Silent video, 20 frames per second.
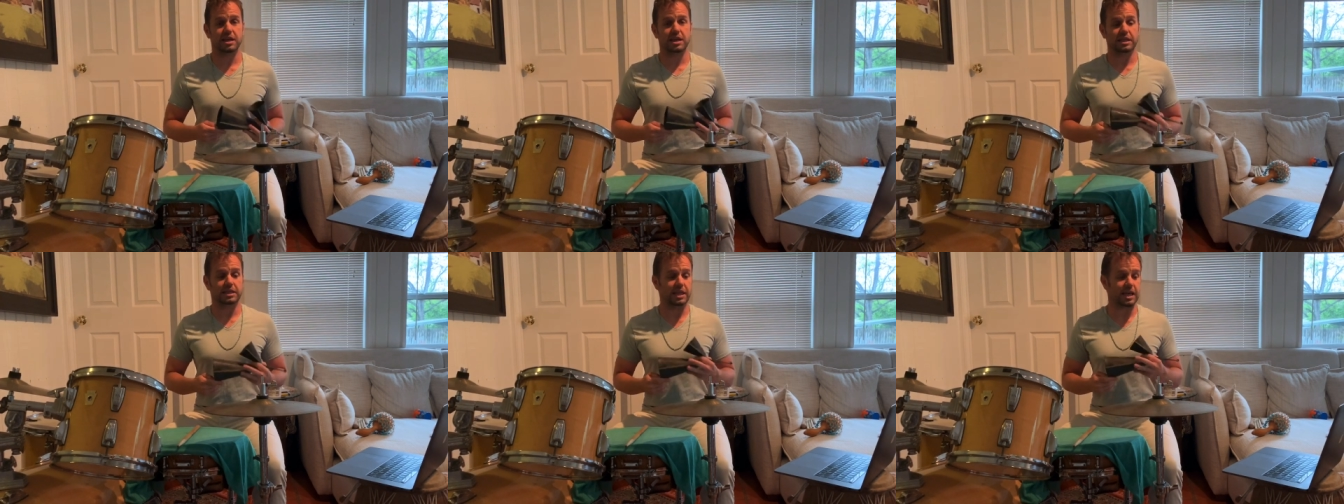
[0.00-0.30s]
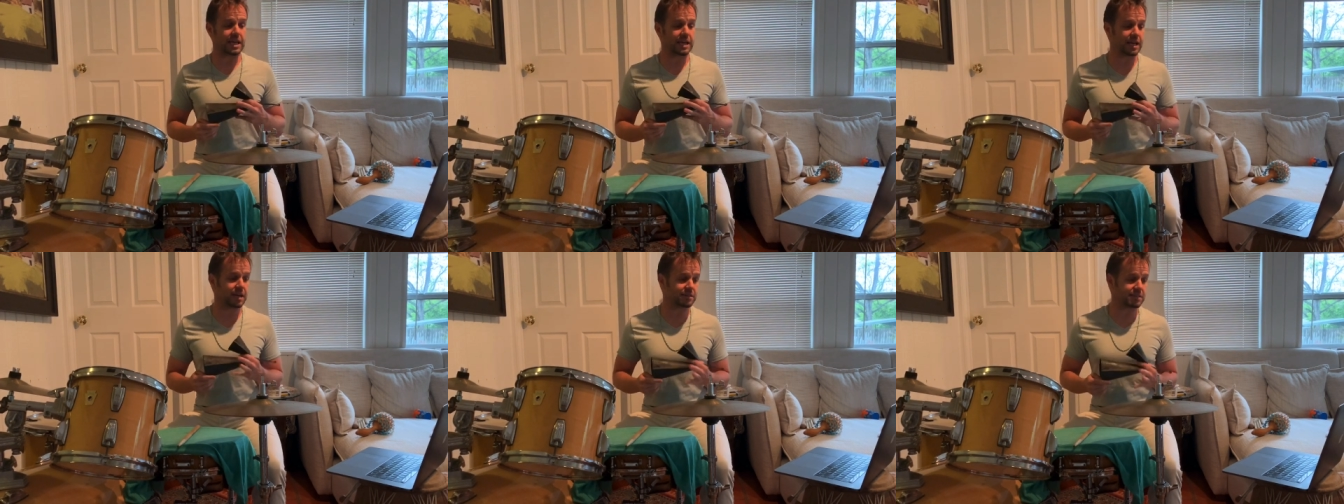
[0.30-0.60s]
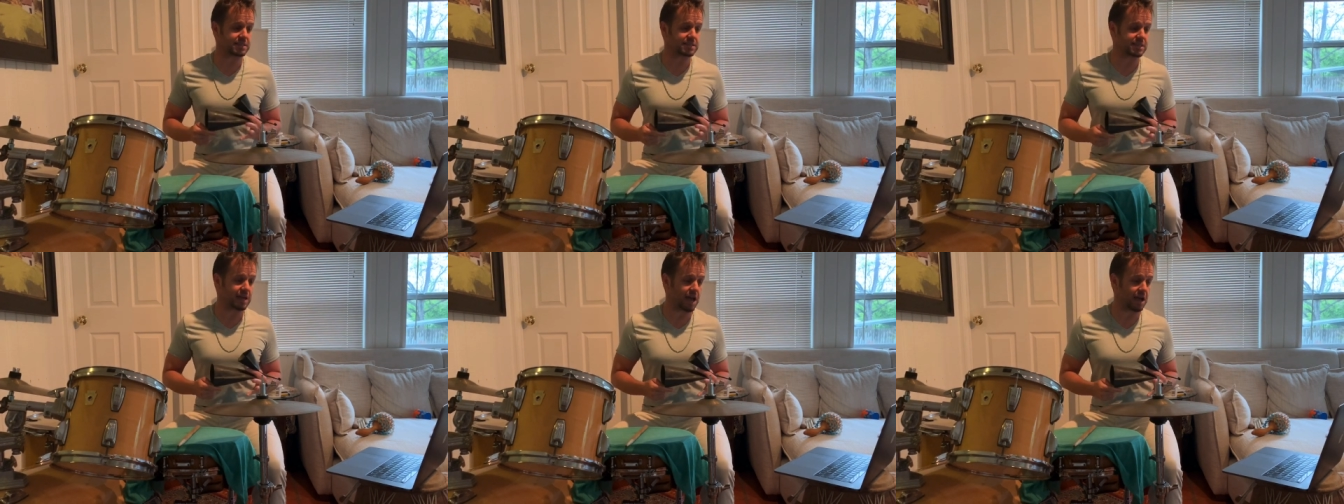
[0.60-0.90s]
laying out the
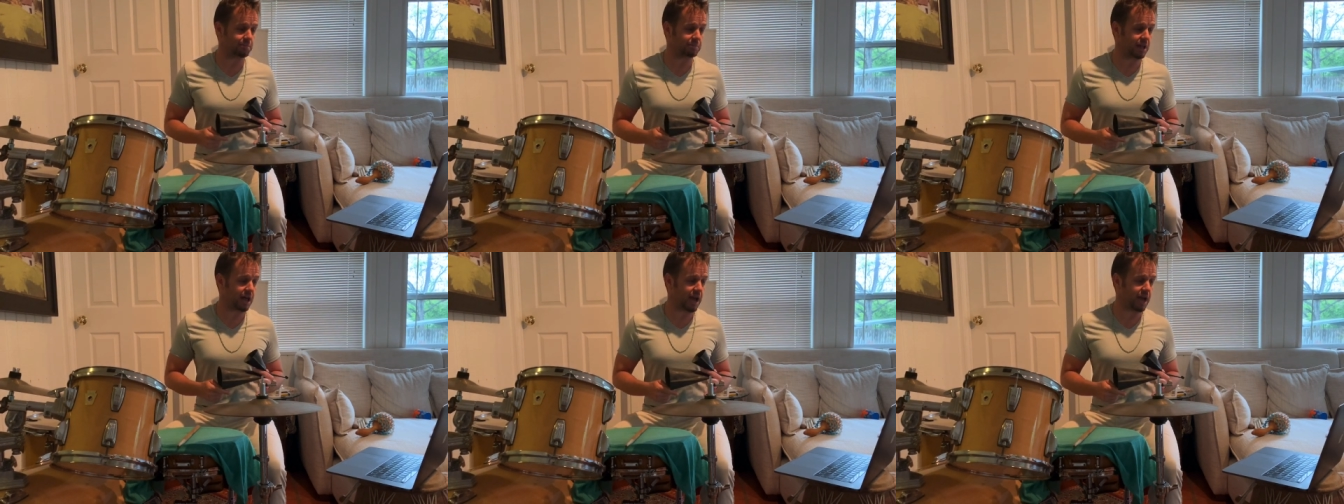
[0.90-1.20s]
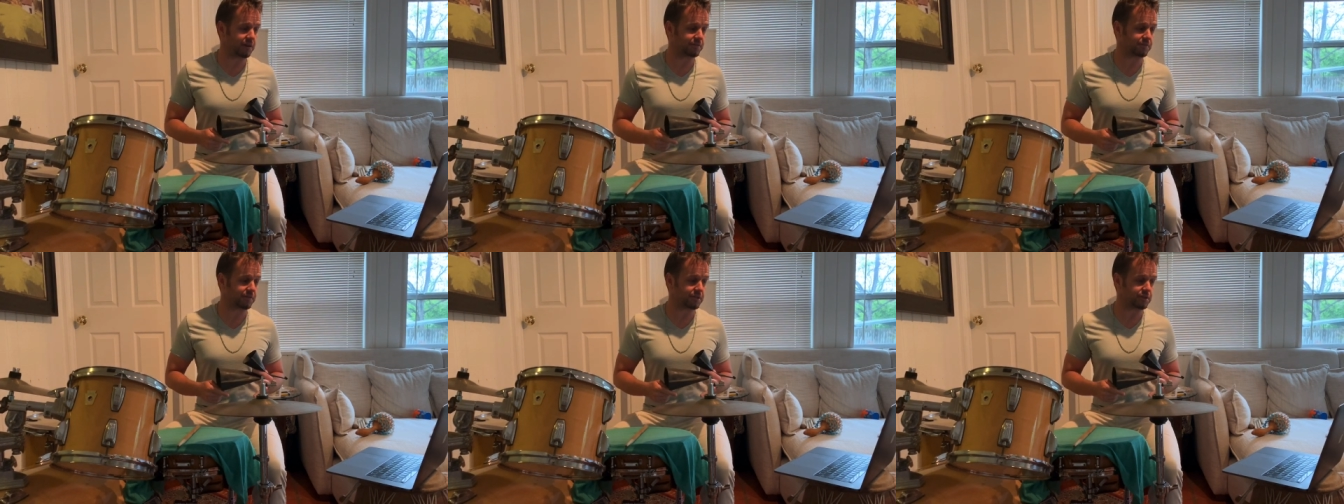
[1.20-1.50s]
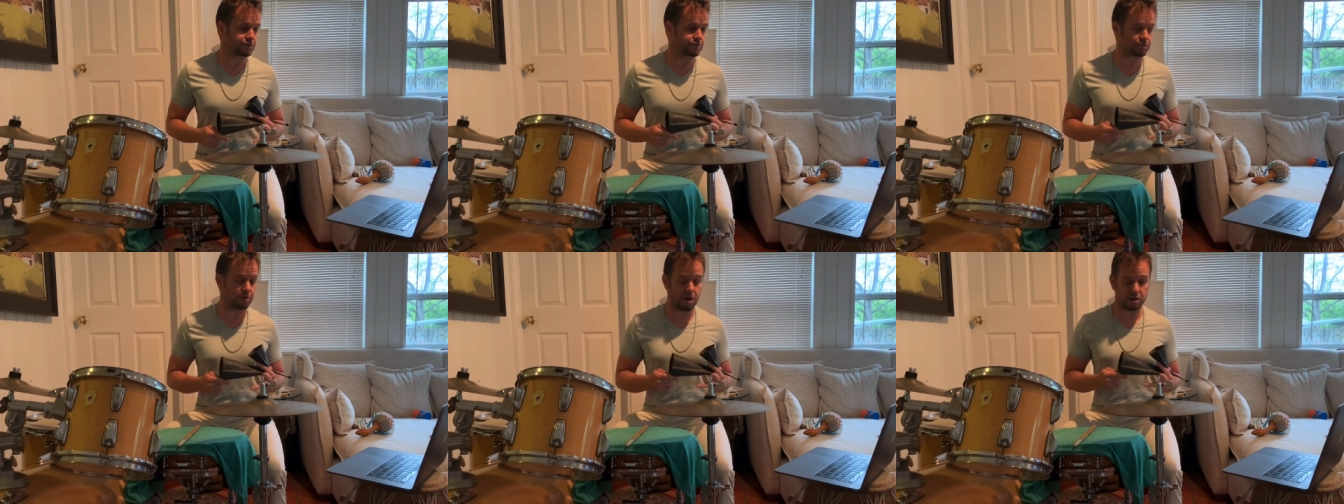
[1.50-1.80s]
timeline for the
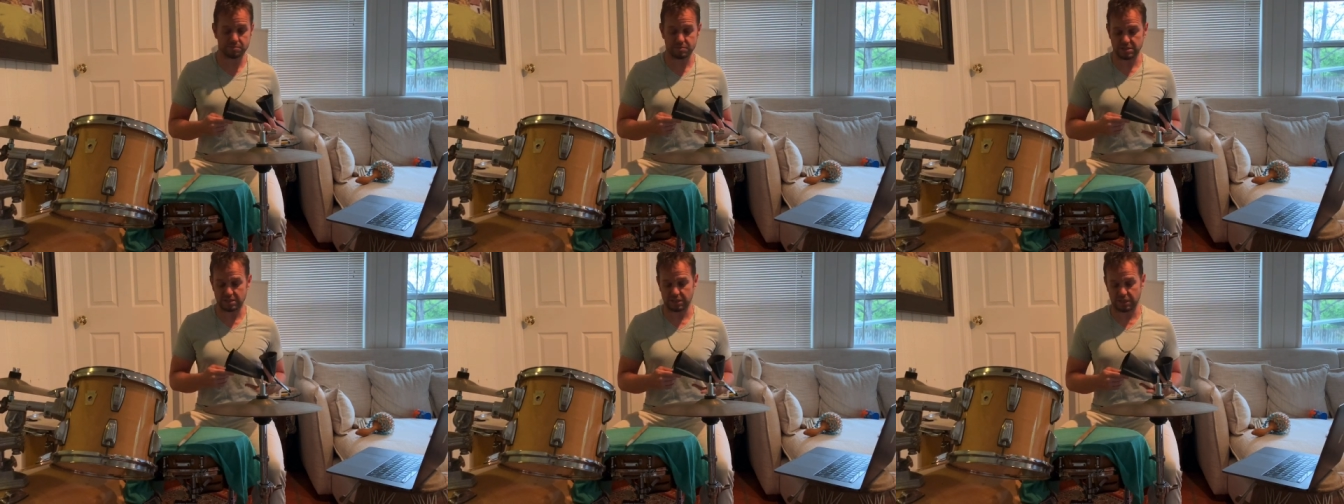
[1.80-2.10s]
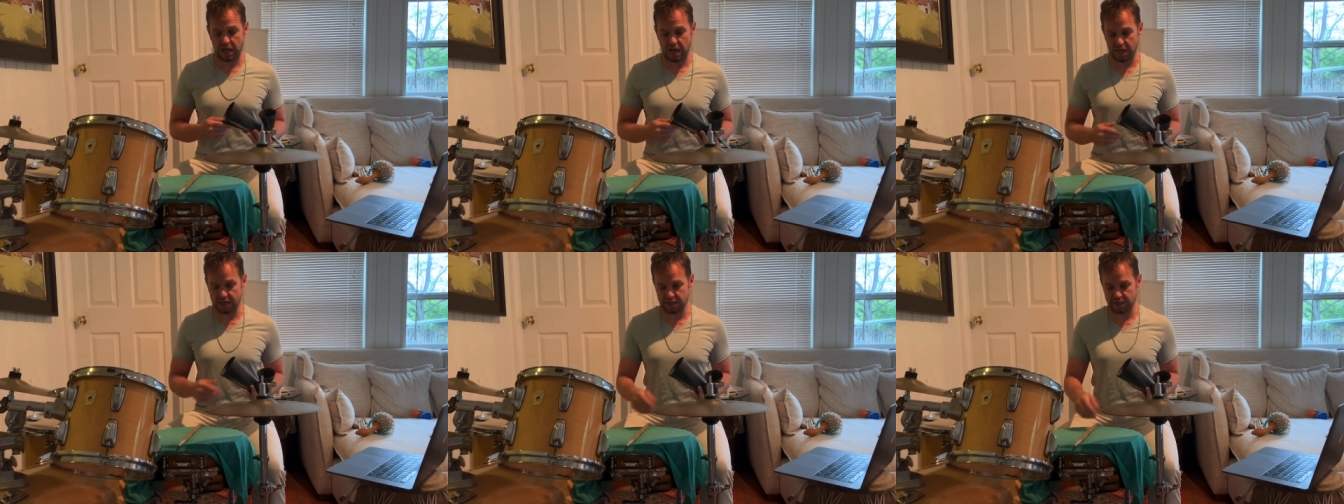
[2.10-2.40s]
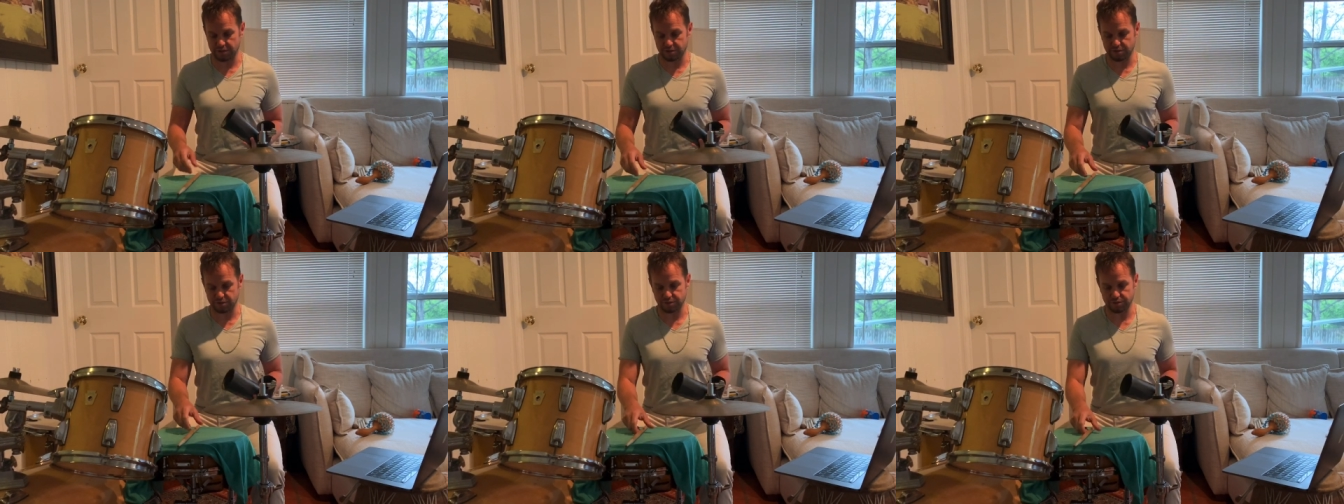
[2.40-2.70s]
drums to lock
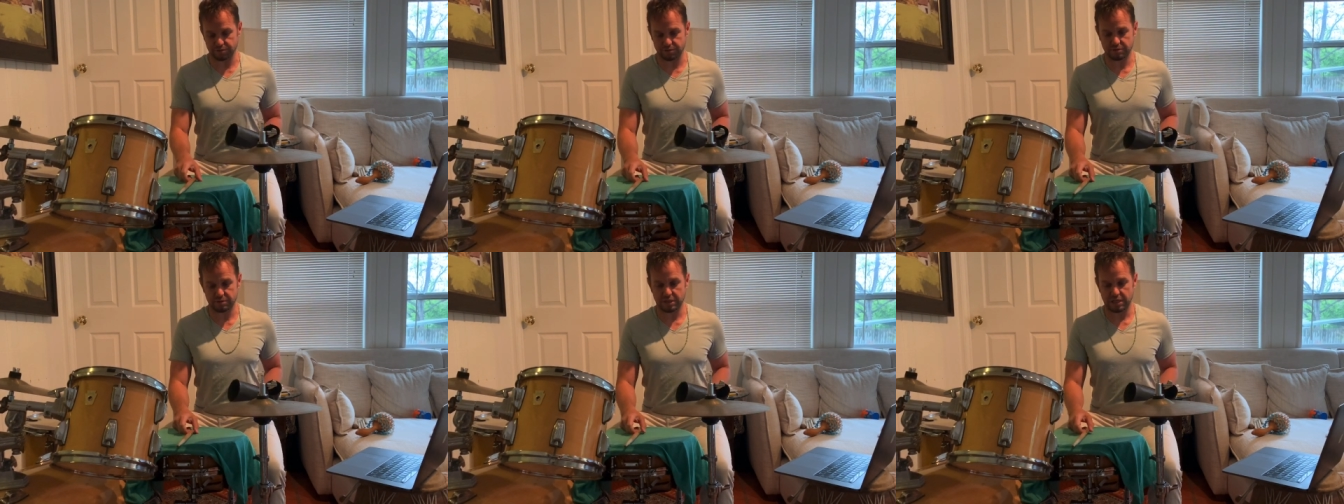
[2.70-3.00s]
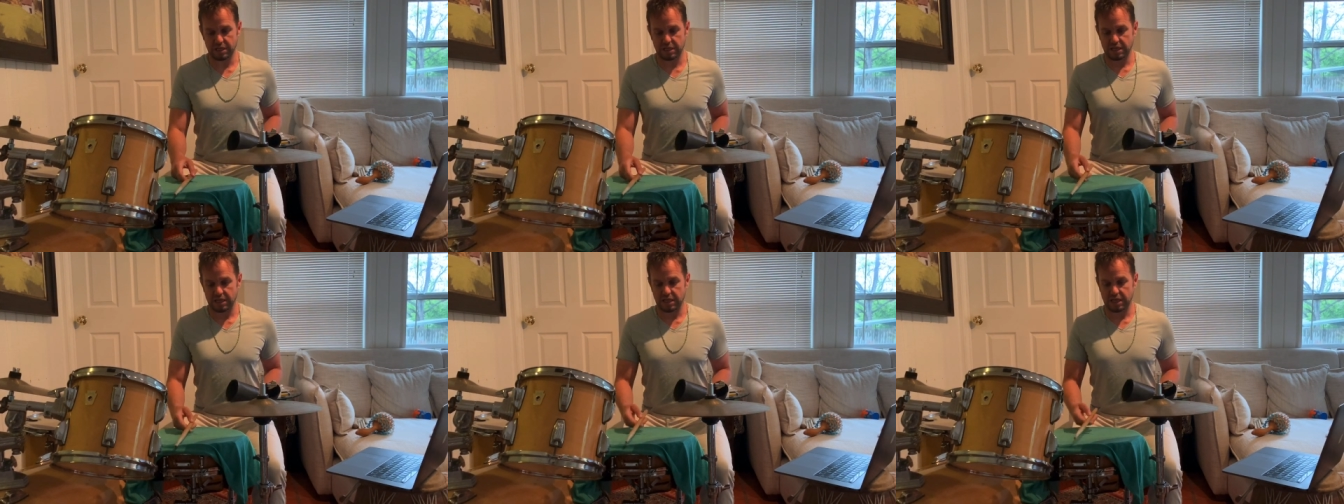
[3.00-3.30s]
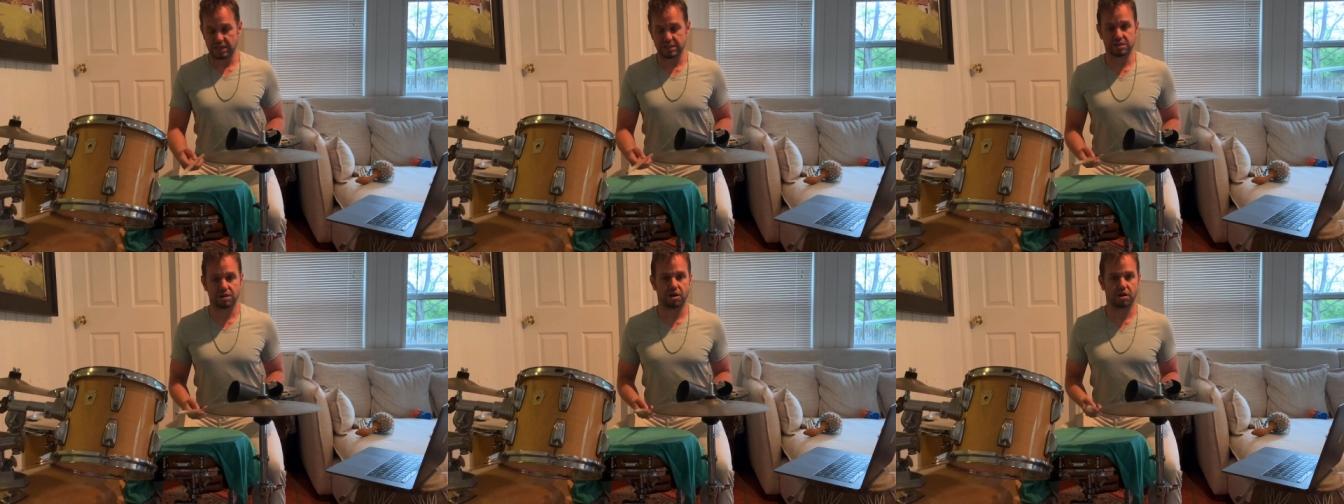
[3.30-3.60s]
into.
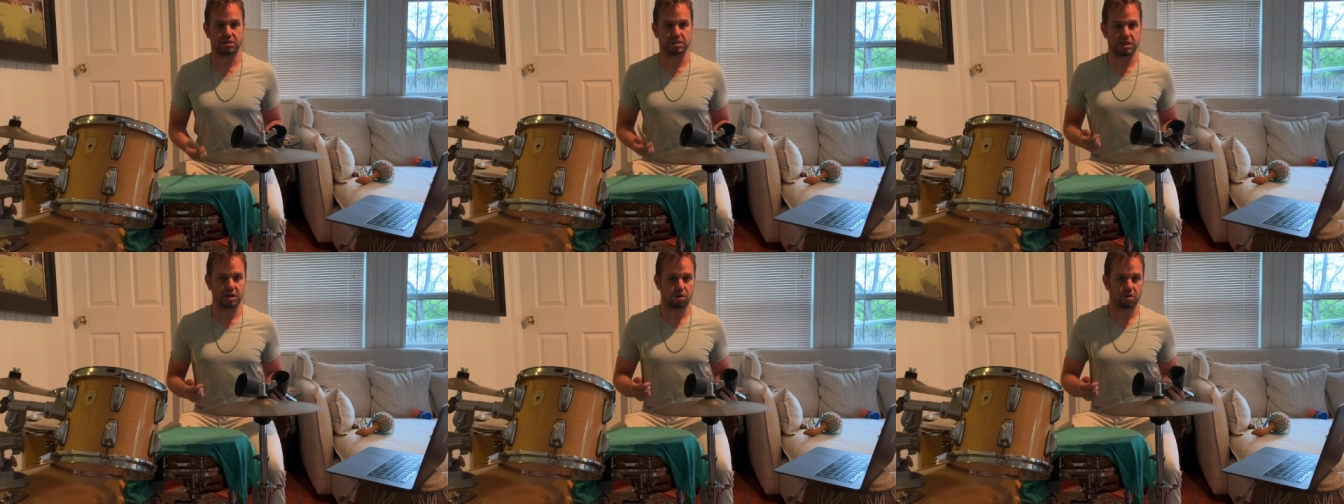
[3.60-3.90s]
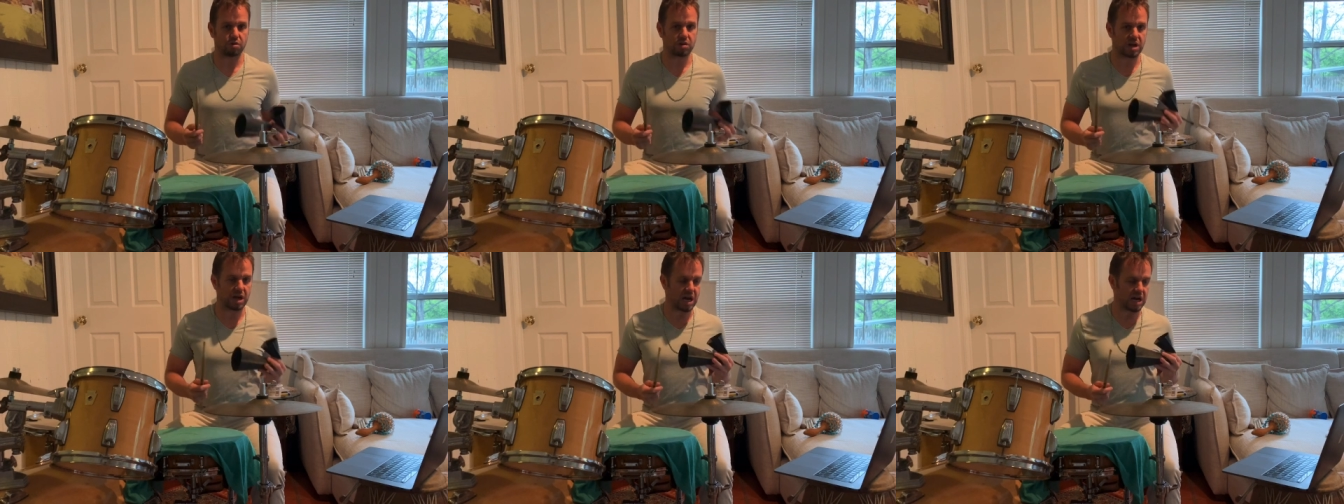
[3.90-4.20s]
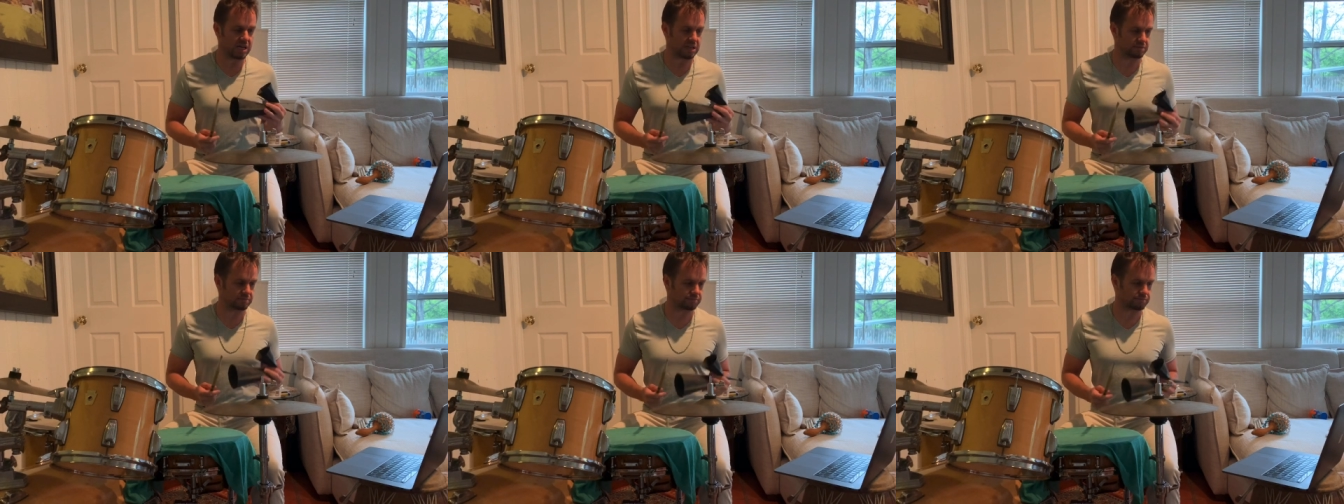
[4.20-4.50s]
It's called the
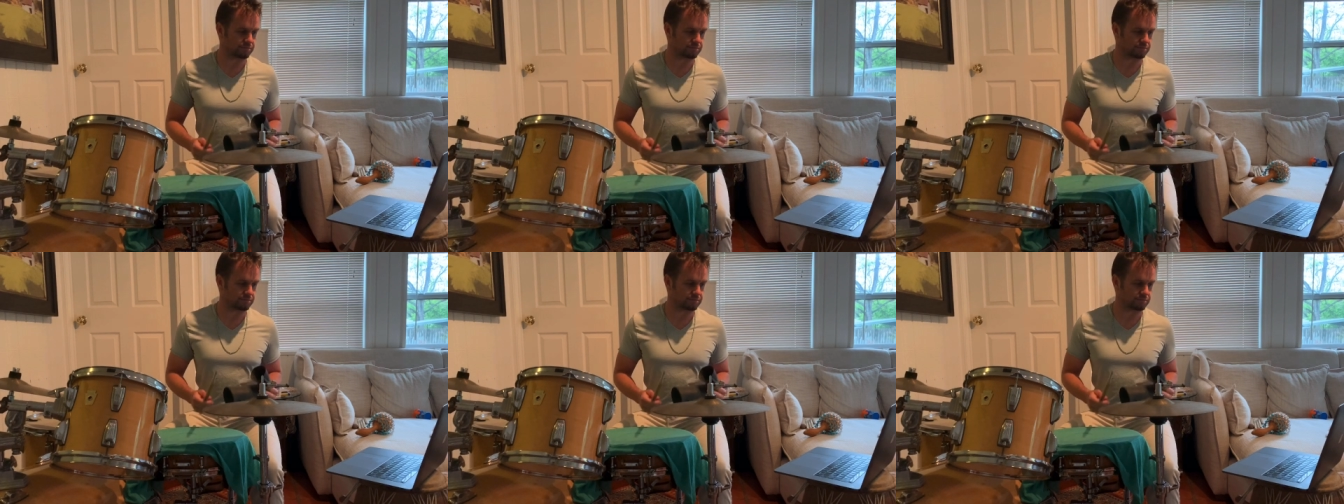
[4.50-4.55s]
Ogan.